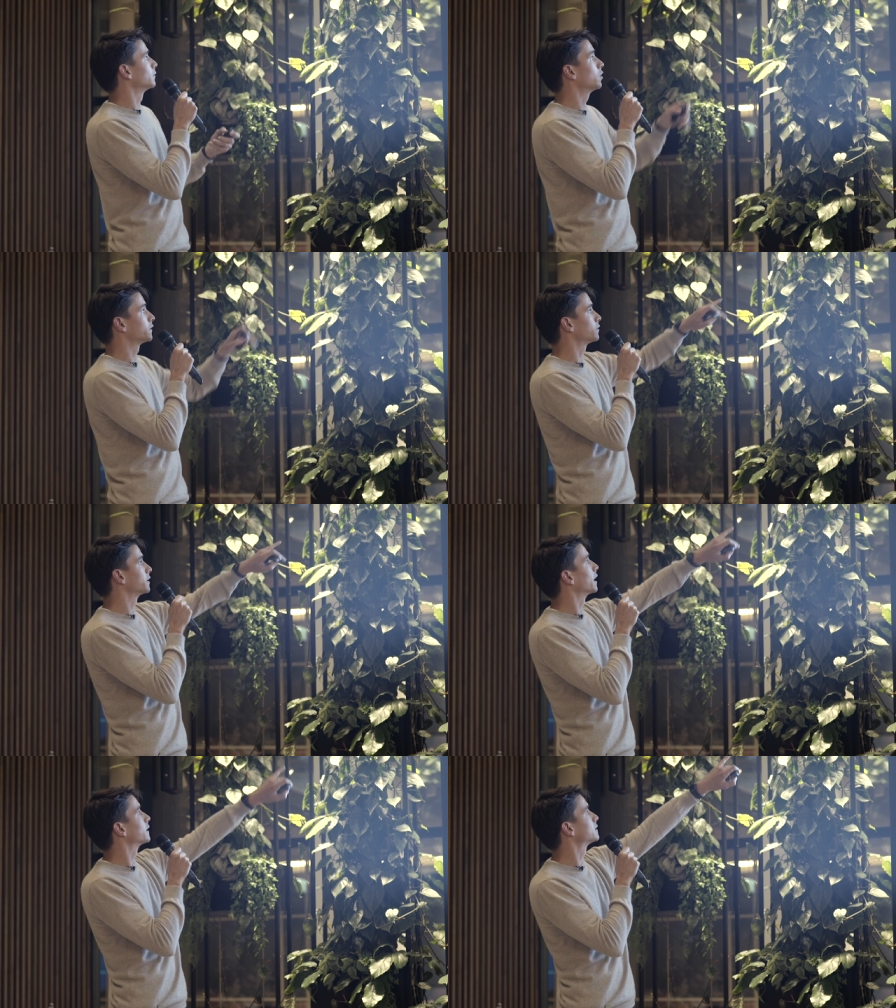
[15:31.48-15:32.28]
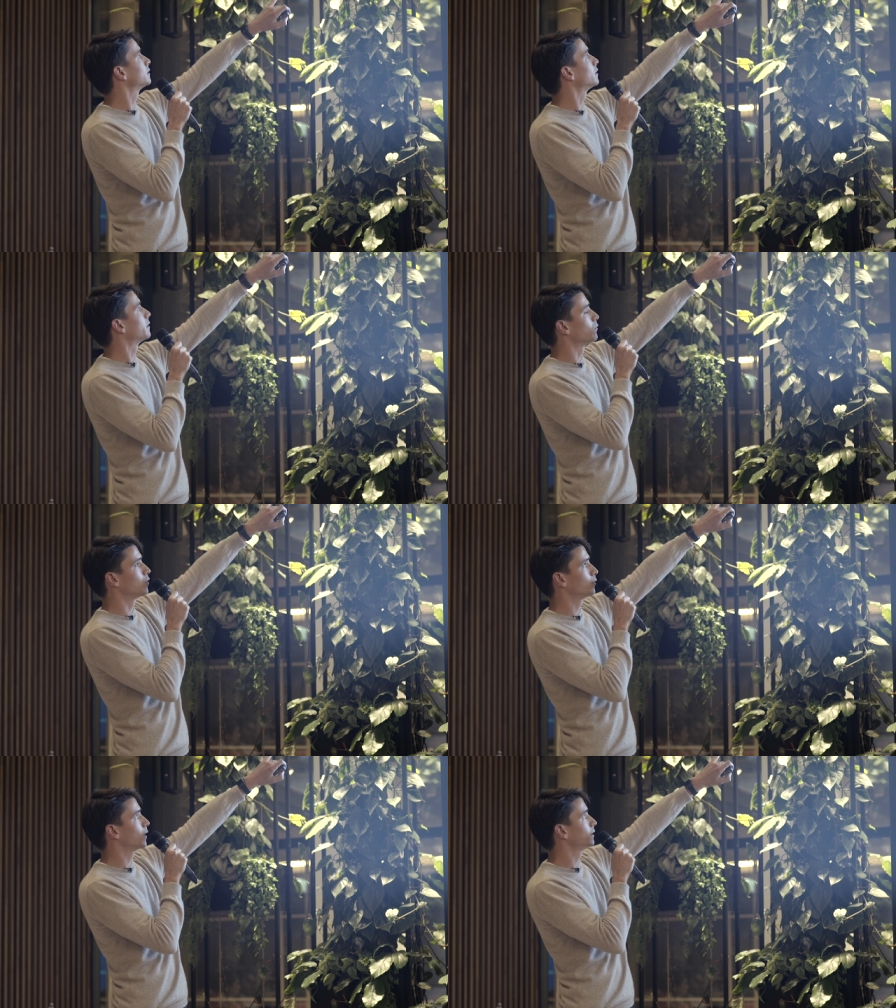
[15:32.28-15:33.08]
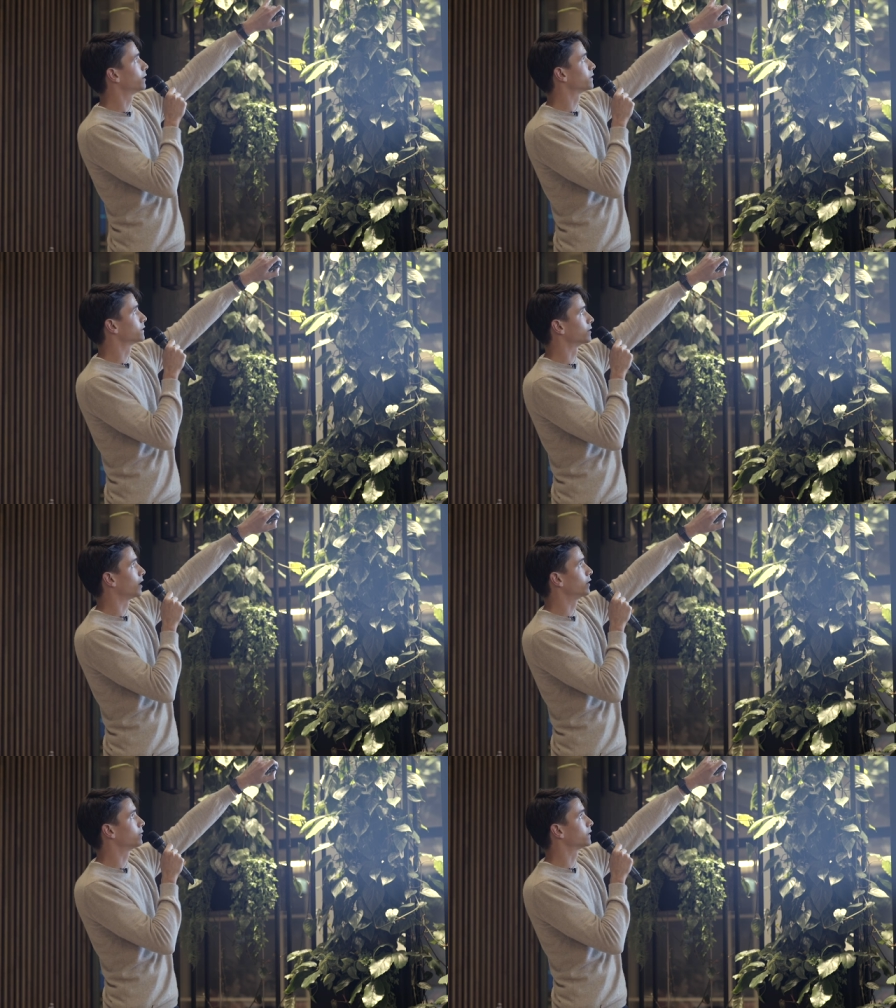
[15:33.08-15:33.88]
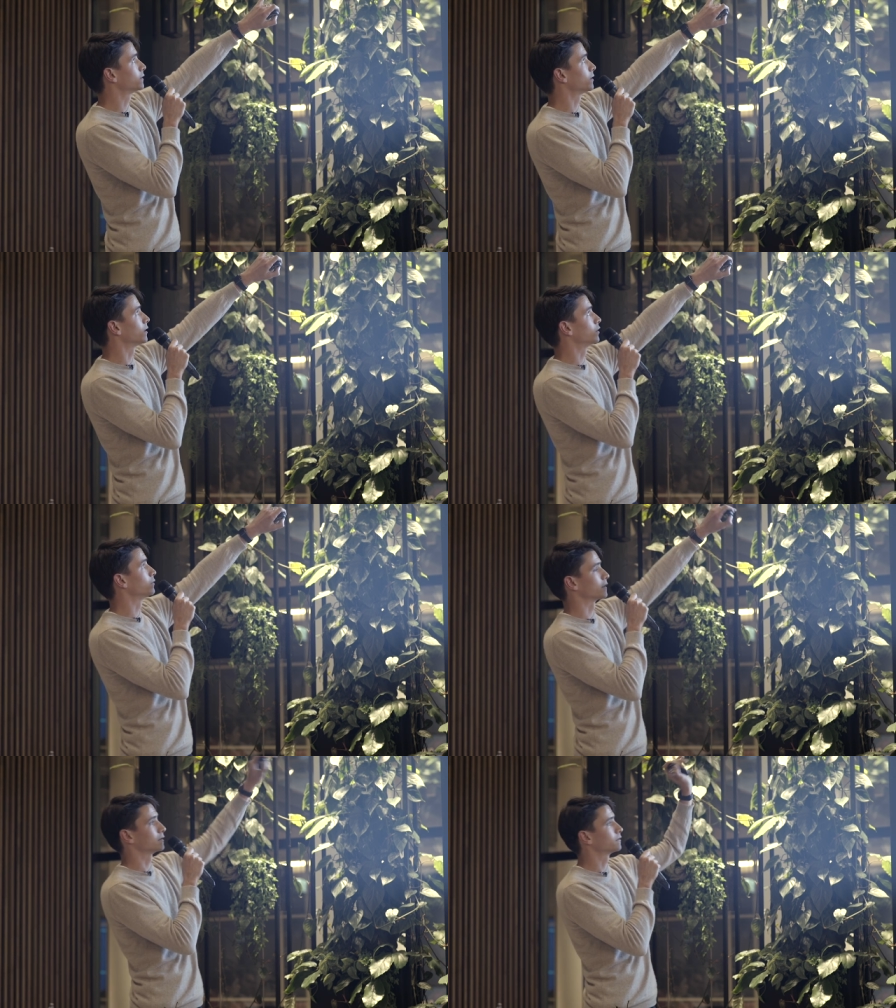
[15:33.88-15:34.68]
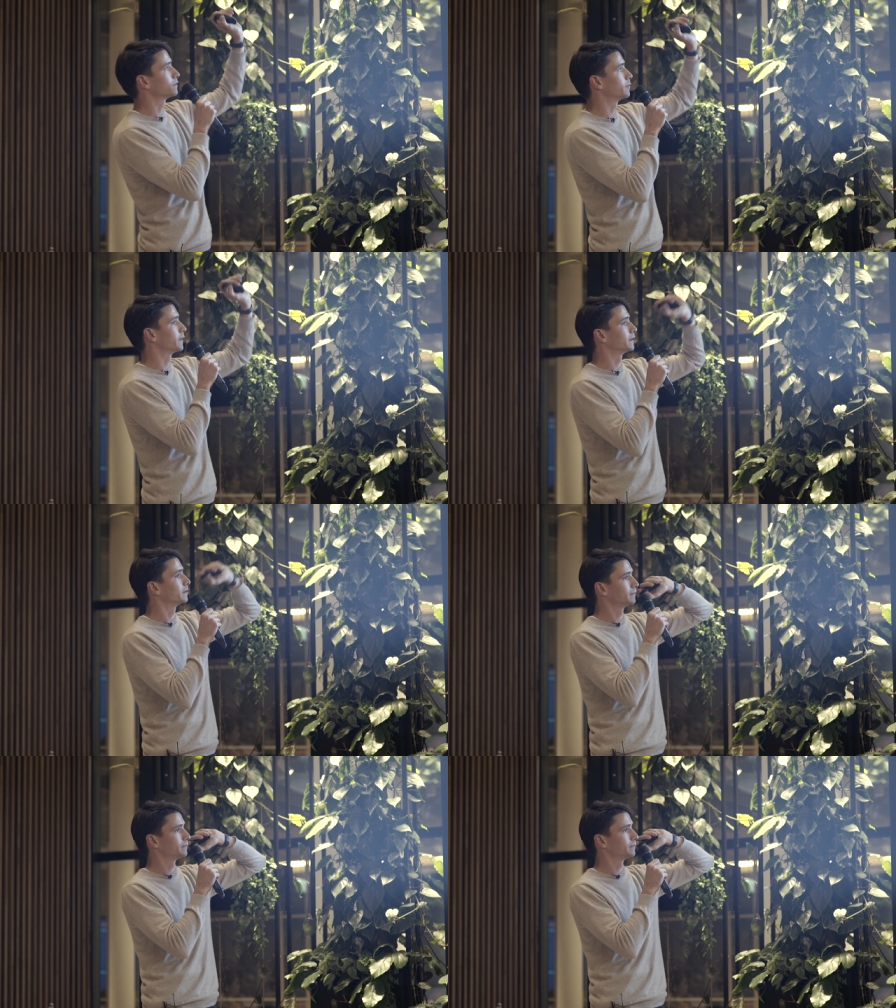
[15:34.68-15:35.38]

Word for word: Oh, sorry, I said uh, worldwide, there was uh, iOS, uh, U S. Sorry about that.